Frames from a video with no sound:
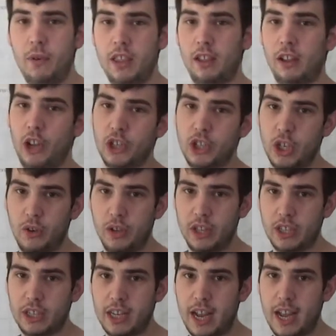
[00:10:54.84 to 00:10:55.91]
with Alonso at
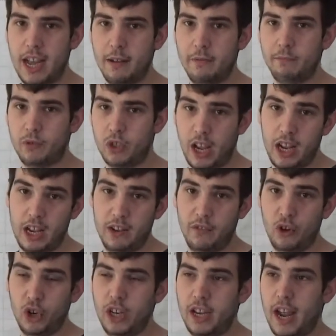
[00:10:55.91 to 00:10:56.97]
the start, taking
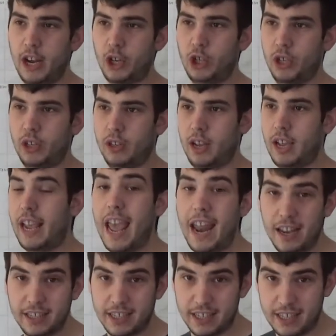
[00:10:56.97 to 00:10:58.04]
avoiding action.
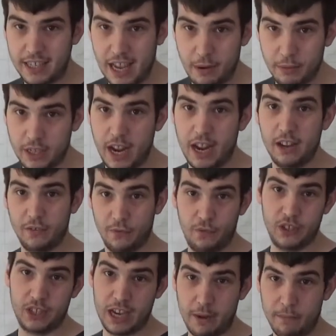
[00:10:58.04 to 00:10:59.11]
Again, as I keep saying, of
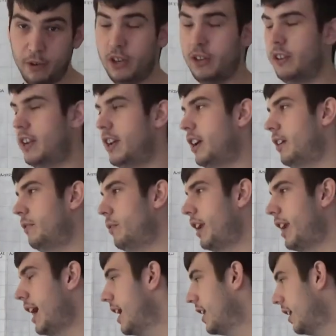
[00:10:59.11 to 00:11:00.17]
Verstappen and uh,
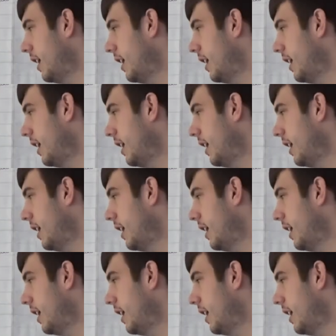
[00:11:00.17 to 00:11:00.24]
Ricard,